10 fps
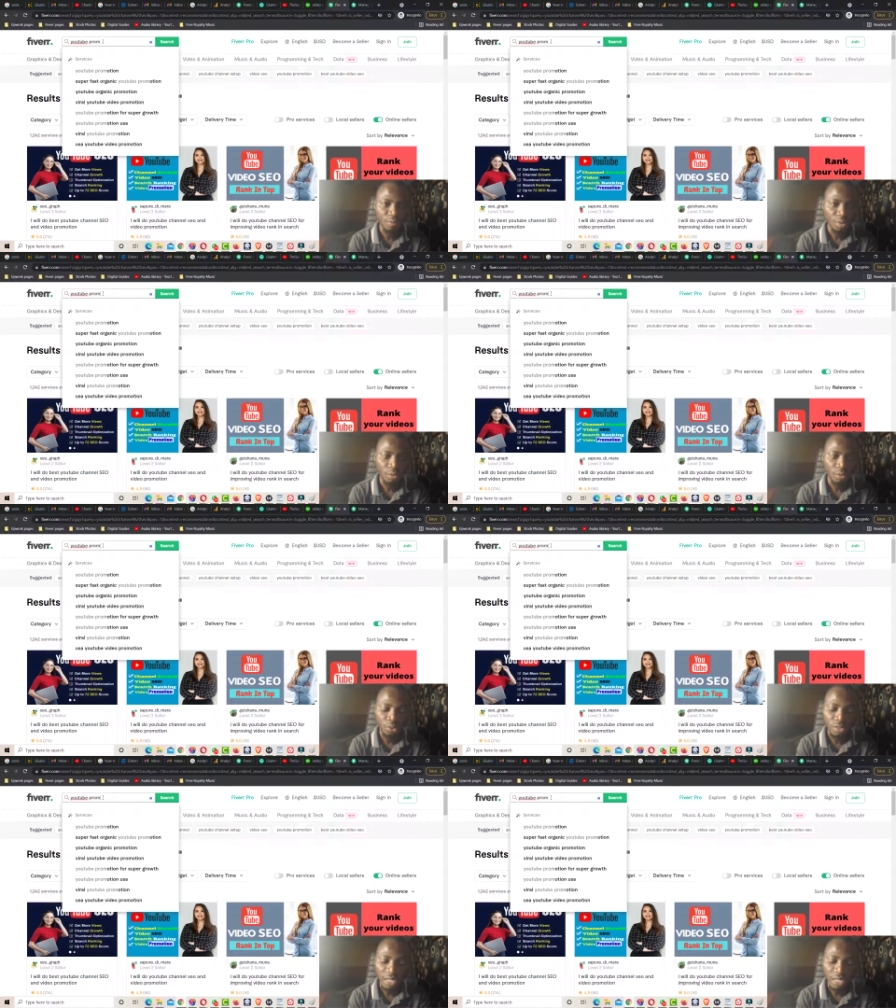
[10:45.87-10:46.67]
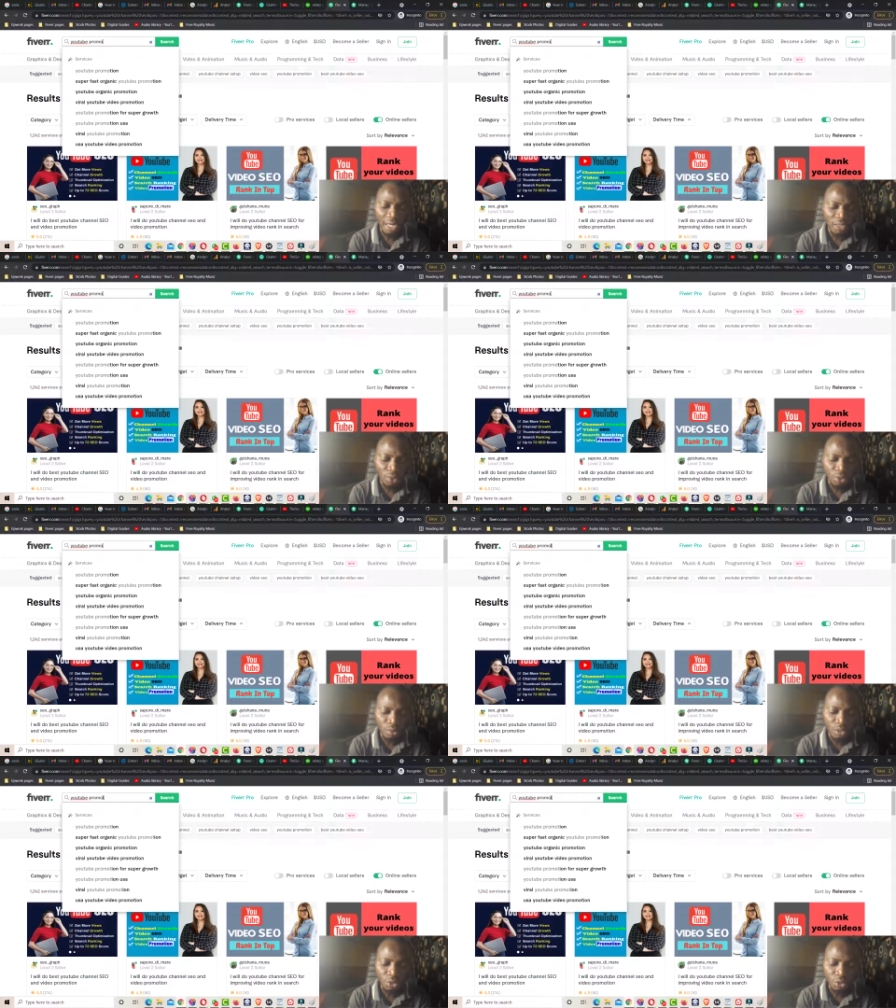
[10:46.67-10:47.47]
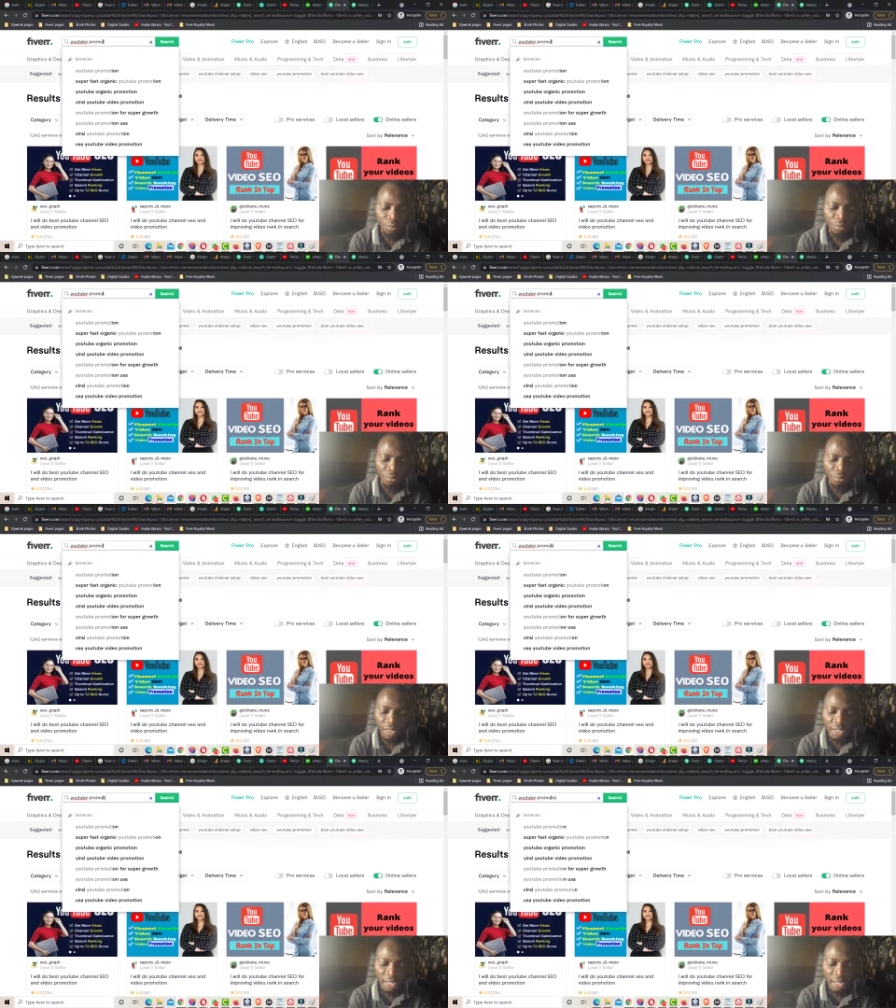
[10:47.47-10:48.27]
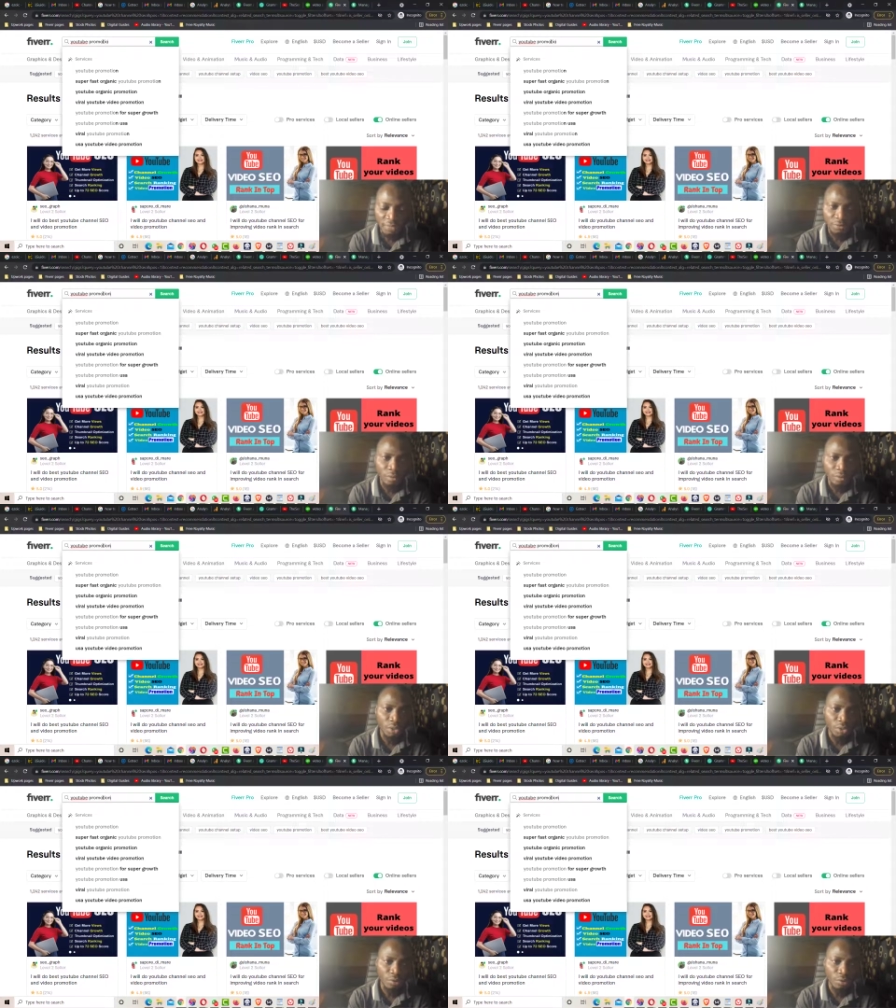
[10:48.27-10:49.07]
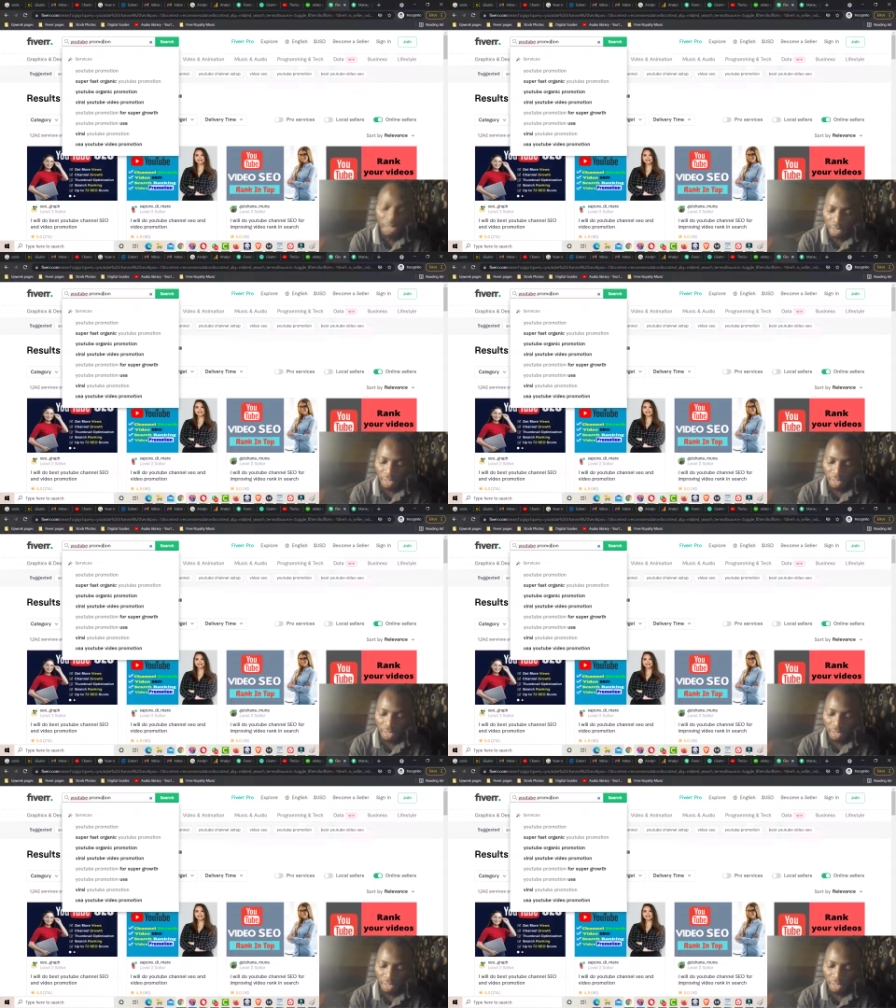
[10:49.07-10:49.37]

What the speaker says: because I know it will be very hard for me to rank.